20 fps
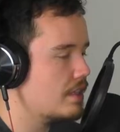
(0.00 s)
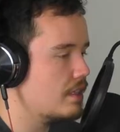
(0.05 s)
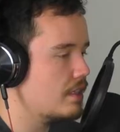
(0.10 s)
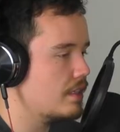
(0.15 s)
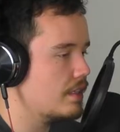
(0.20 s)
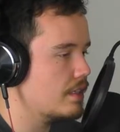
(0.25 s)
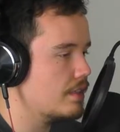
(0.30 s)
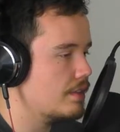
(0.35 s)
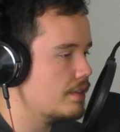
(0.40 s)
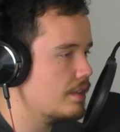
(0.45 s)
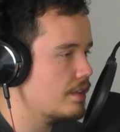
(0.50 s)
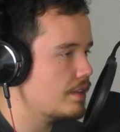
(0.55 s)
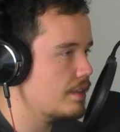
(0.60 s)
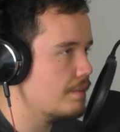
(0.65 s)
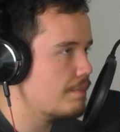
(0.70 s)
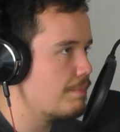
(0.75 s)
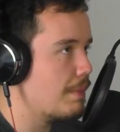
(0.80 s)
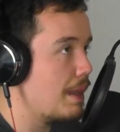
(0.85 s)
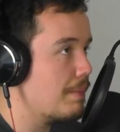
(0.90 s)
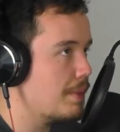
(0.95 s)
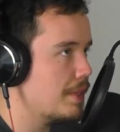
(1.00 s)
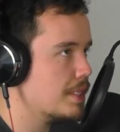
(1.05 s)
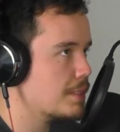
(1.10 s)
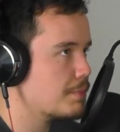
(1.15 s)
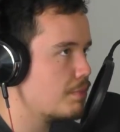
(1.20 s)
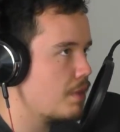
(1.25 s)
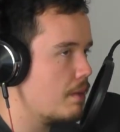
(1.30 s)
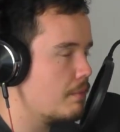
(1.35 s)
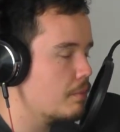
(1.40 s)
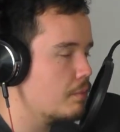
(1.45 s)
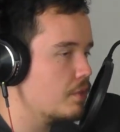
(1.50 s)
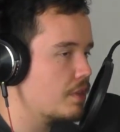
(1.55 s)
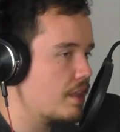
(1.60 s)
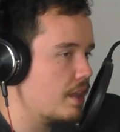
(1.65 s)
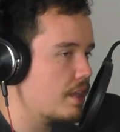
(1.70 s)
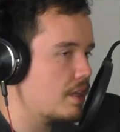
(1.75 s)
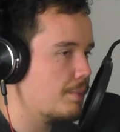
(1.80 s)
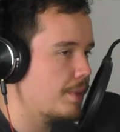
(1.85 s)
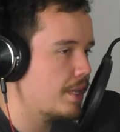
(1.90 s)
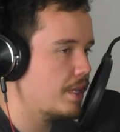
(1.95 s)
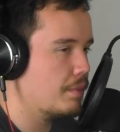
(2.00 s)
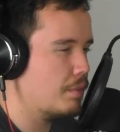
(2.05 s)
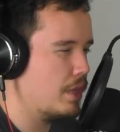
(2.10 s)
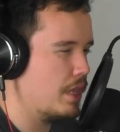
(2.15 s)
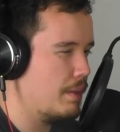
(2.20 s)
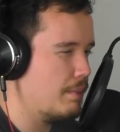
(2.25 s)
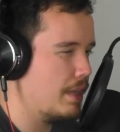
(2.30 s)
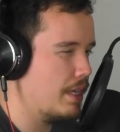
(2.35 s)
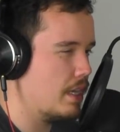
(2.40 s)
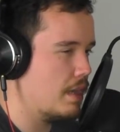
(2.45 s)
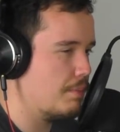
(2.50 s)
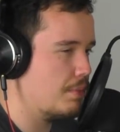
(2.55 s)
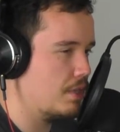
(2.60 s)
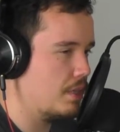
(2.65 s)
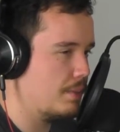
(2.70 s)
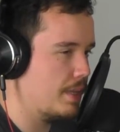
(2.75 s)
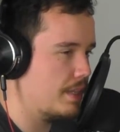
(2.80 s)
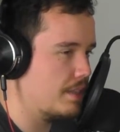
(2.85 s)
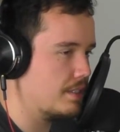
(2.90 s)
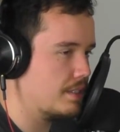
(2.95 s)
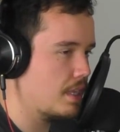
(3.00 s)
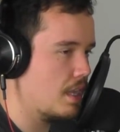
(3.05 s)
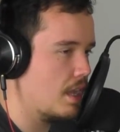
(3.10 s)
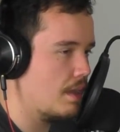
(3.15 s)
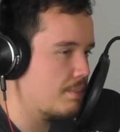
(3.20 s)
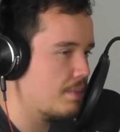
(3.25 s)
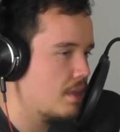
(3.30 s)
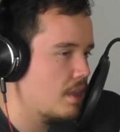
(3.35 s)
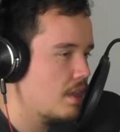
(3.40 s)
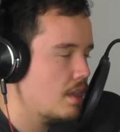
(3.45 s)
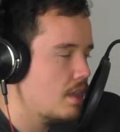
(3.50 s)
that like my biggest problem with Iron Man and why I might not put him at the top